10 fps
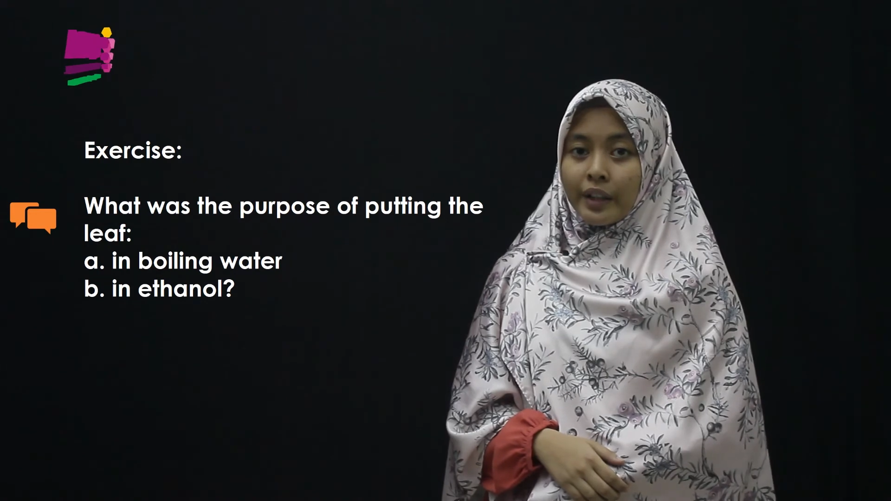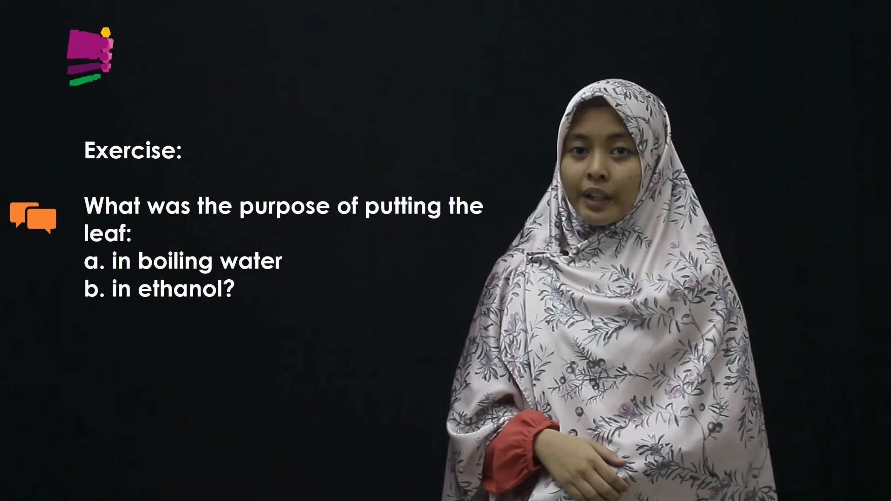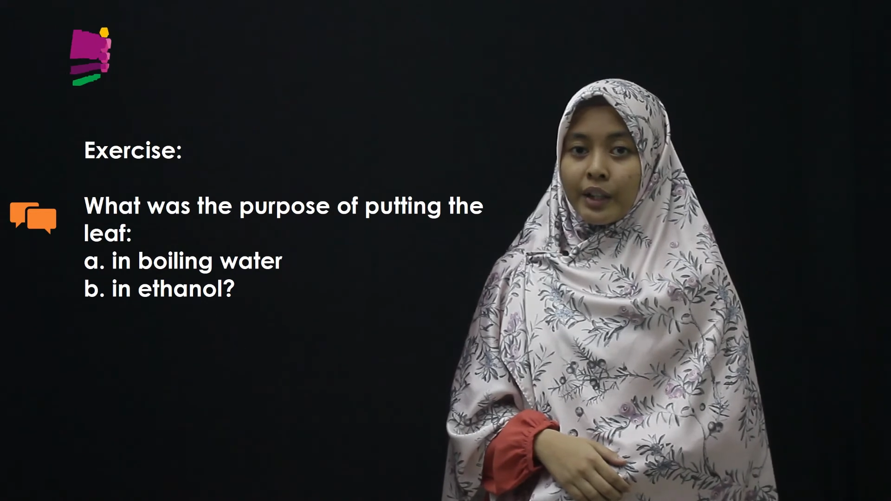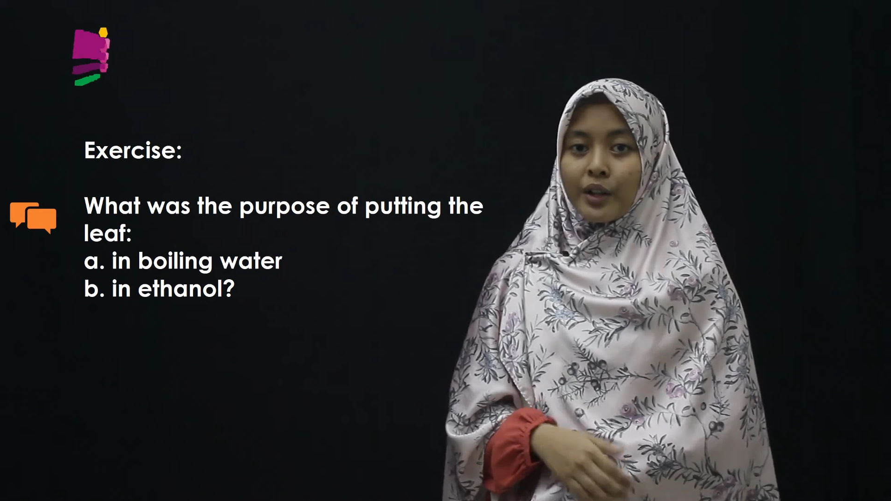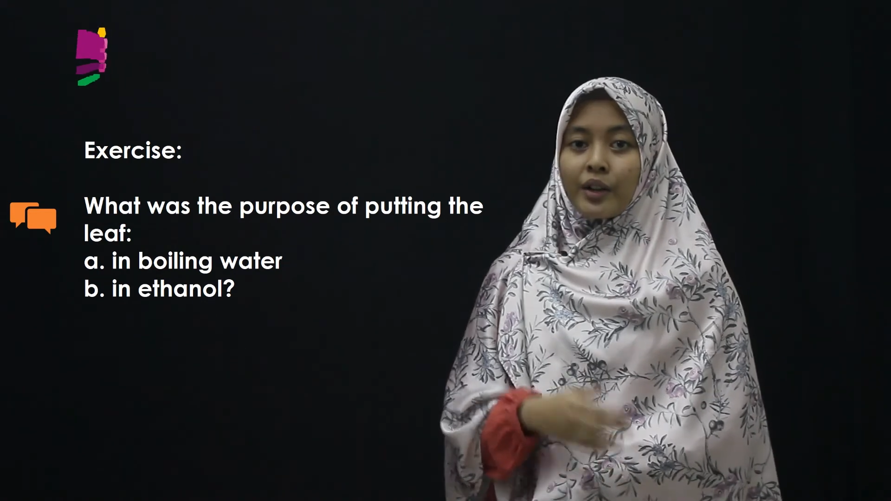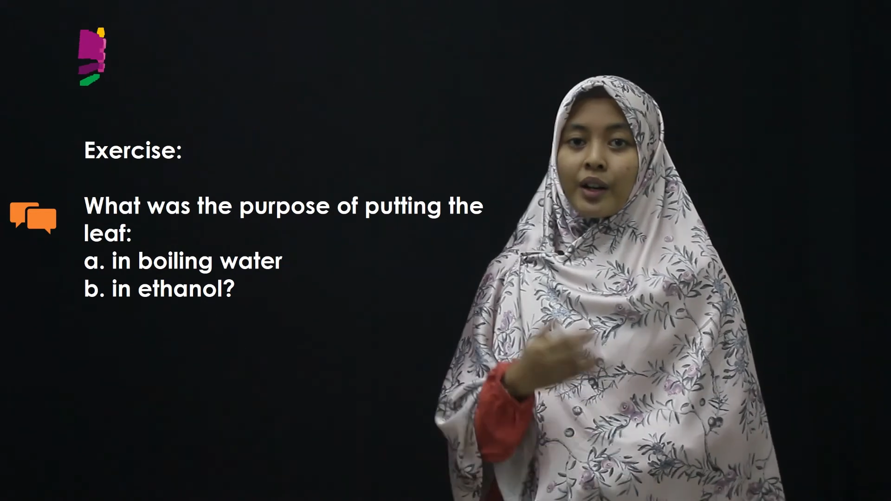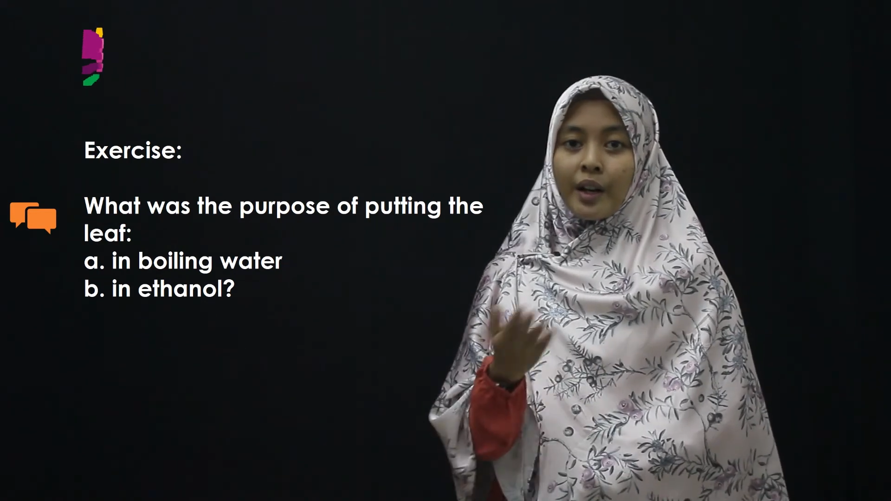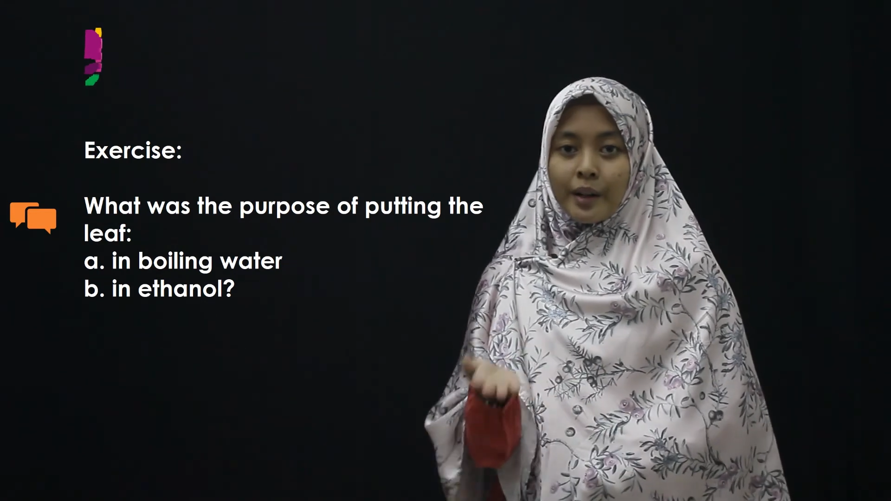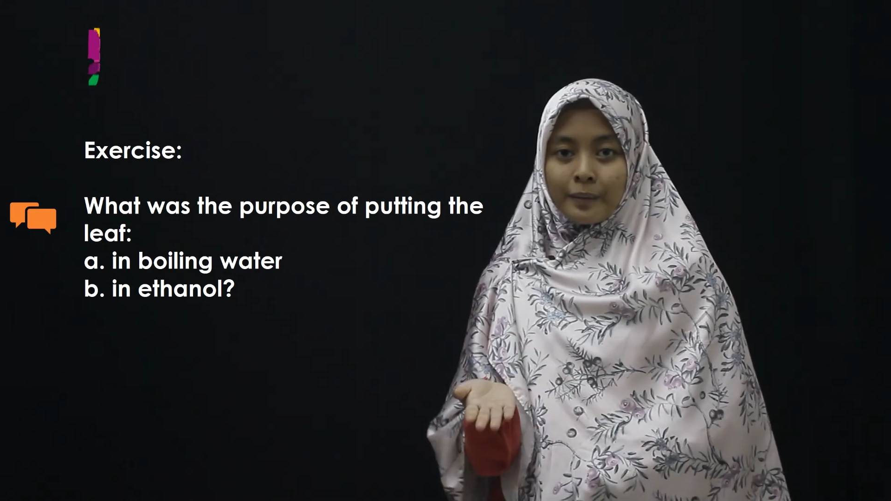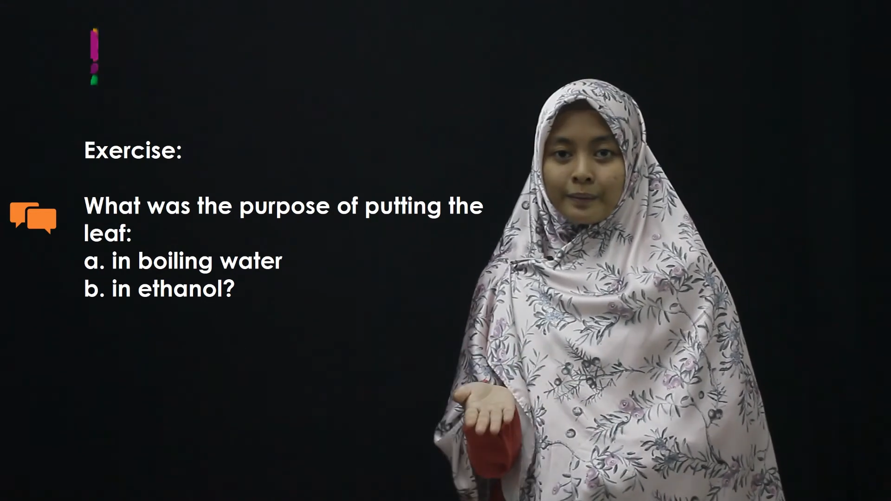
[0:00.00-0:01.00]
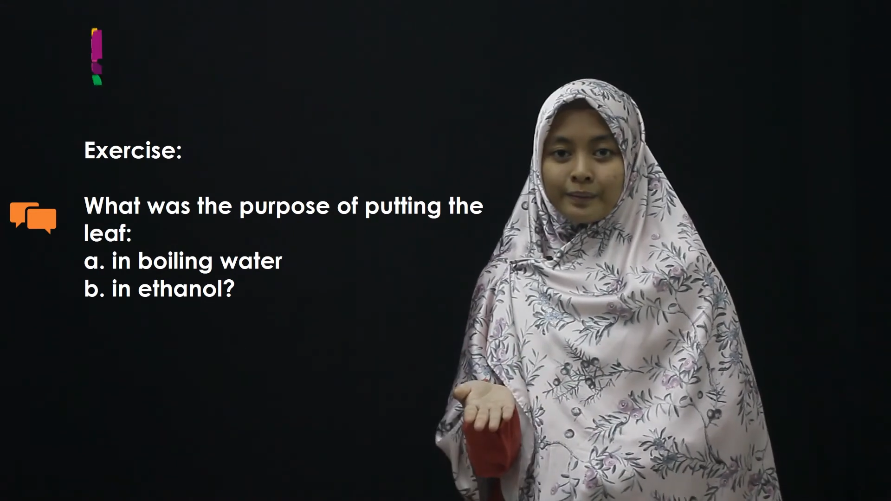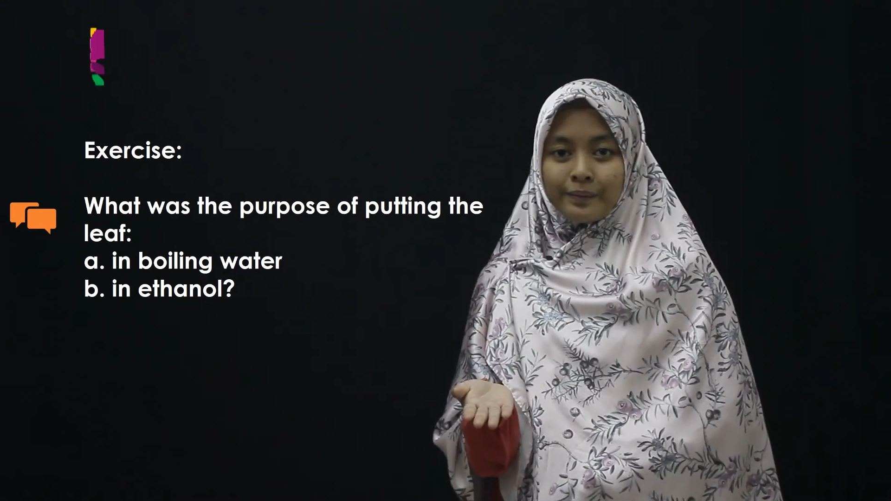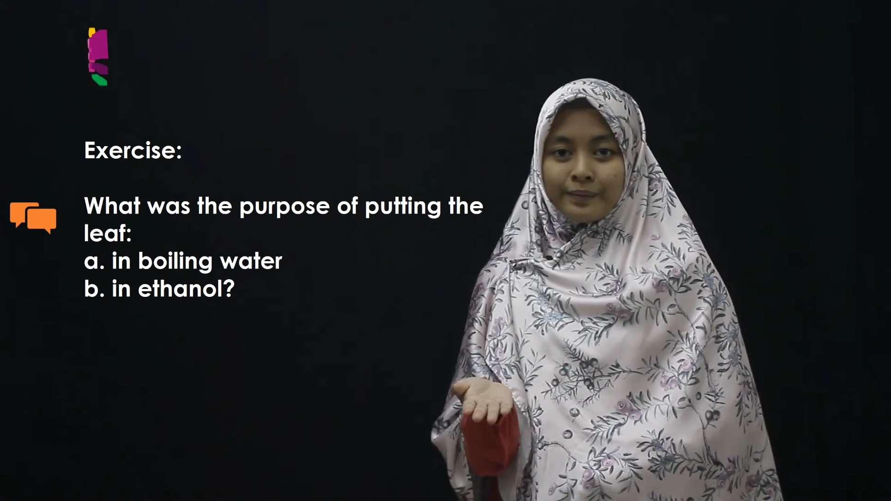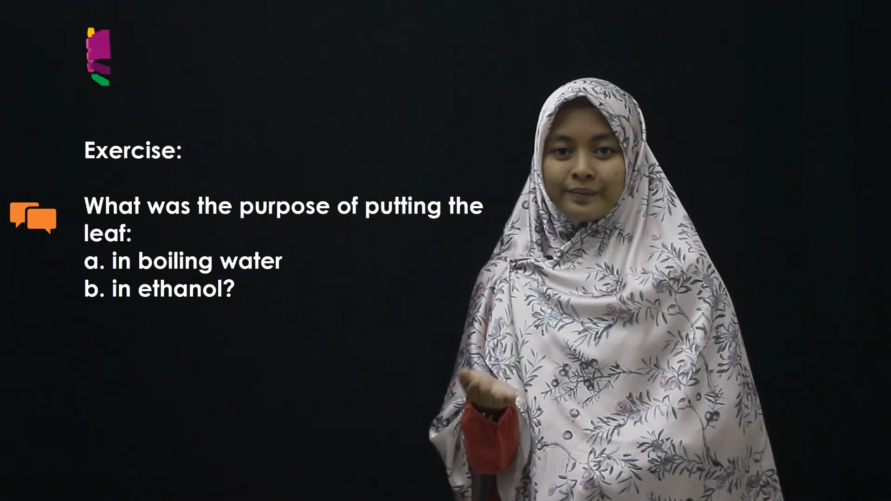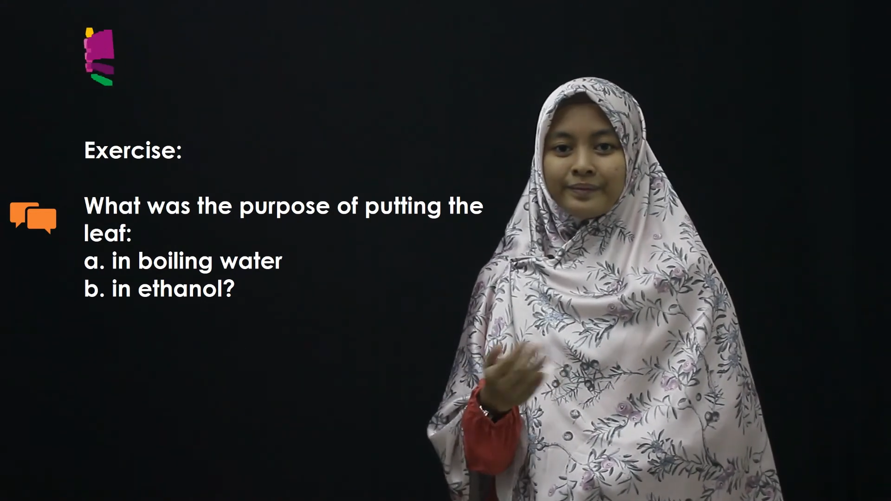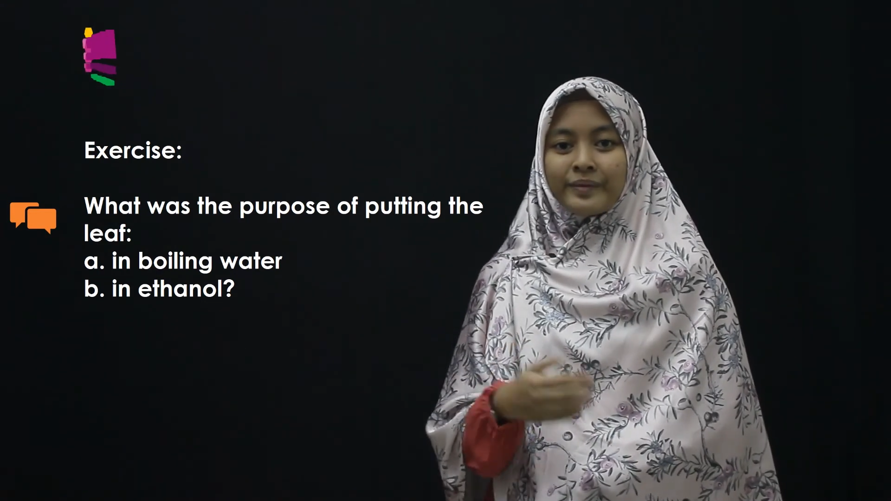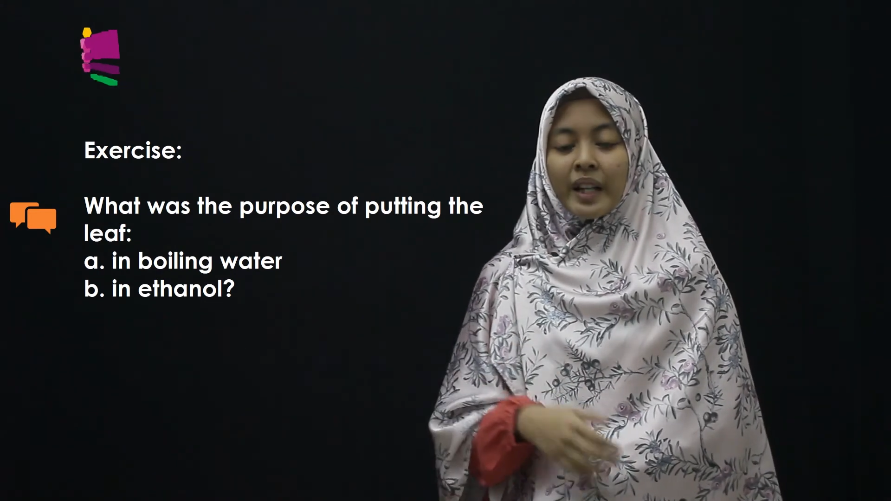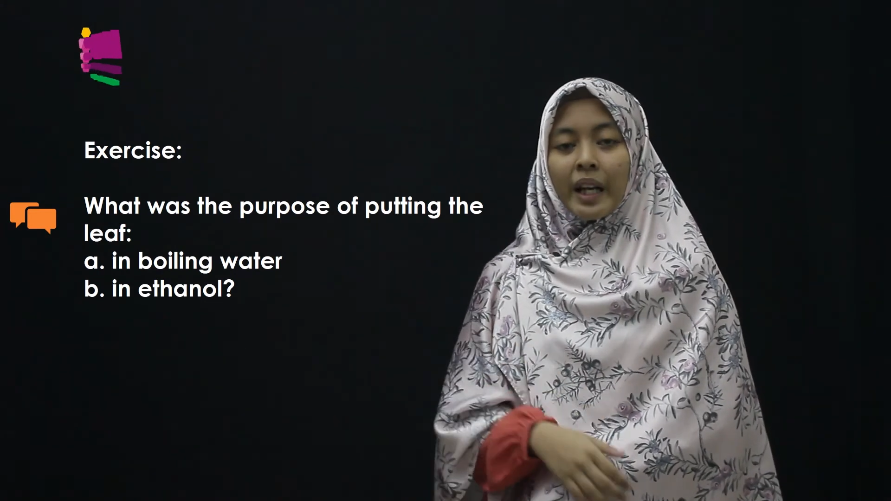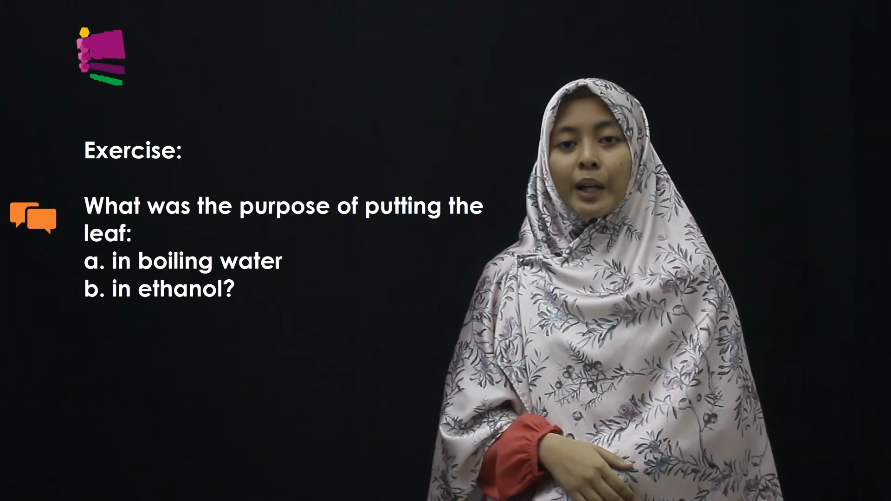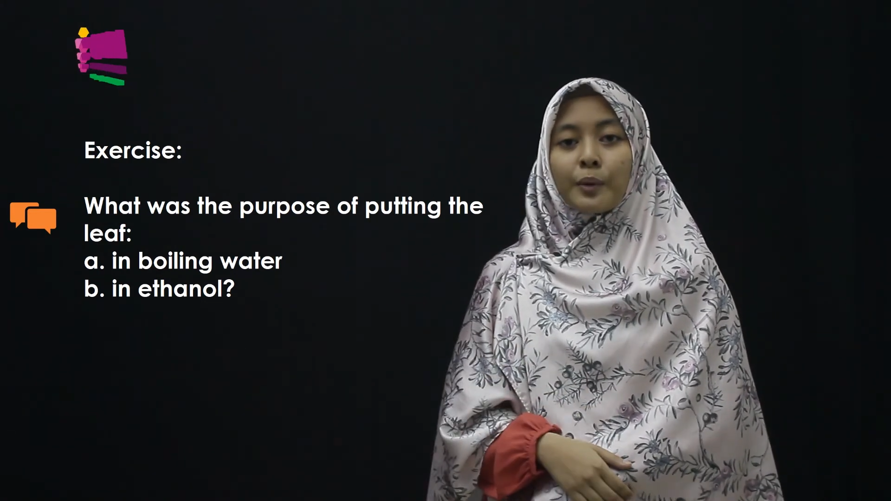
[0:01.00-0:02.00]
in your home,
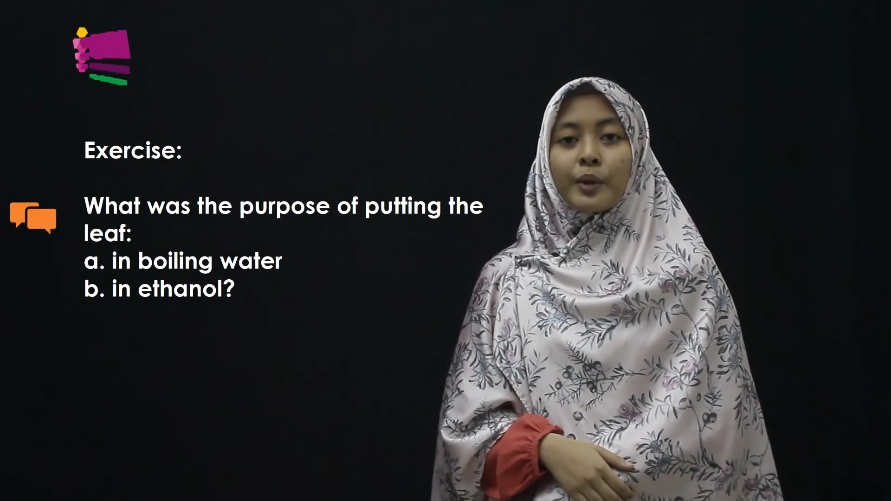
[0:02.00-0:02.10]
and